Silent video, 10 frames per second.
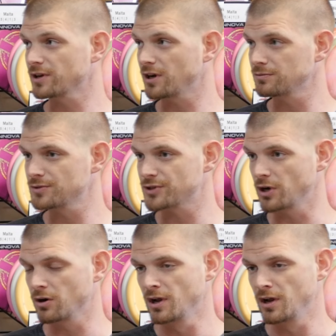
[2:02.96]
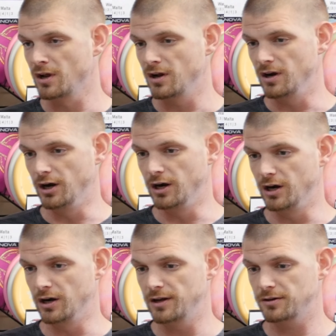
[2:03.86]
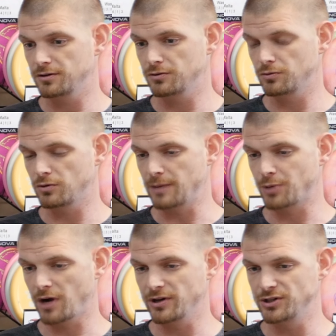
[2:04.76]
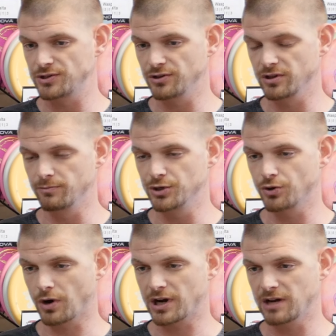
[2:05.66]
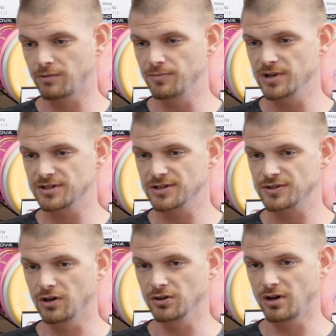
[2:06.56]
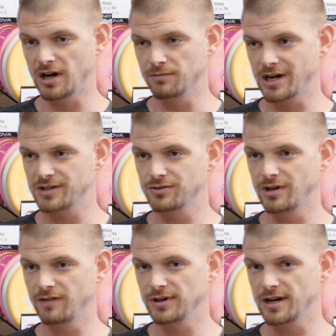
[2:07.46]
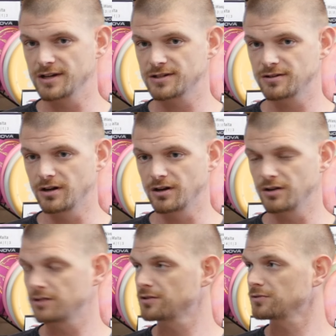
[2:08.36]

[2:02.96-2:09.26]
ago. Mm-hmm. So. Uh, I probably do still the majority of my business online, but I still have a nice uh,